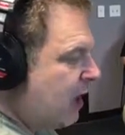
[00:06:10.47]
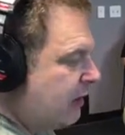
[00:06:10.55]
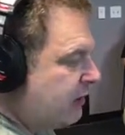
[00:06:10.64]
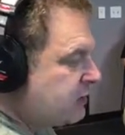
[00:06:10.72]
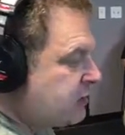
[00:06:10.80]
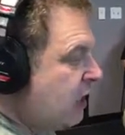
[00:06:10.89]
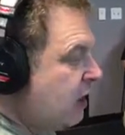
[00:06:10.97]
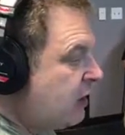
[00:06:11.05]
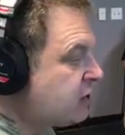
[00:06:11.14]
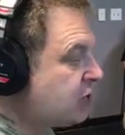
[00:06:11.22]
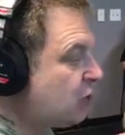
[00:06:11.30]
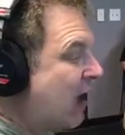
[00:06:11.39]
rockers
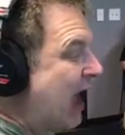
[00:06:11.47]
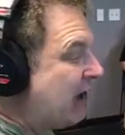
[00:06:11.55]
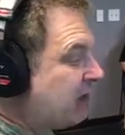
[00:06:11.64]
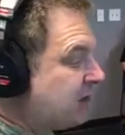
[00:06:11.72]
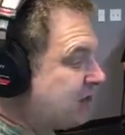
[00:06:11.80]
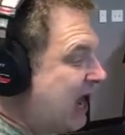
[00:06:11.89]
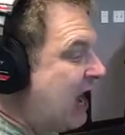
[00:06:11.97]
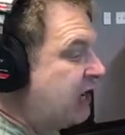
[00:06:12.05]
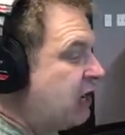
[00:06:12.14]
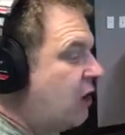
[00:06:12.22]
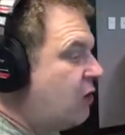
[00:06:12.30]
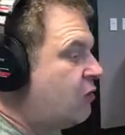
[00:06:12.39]
because the rockers I
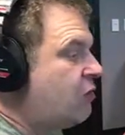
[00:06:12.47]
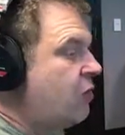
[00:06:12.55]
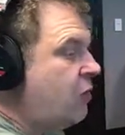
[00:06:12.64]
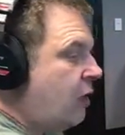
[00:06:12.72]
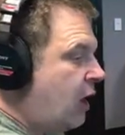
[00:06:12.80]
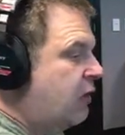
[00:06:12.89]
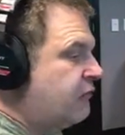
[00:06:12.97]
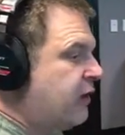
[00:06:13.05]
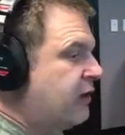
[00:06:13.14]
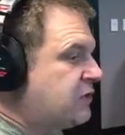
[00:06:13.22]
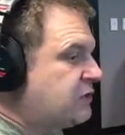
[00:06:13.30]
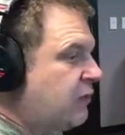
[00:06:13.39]
know are
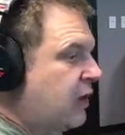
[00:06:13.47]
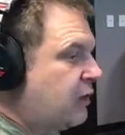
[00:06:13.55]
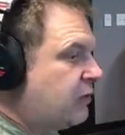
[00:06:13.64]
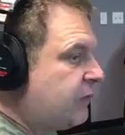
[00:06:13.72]
very smart.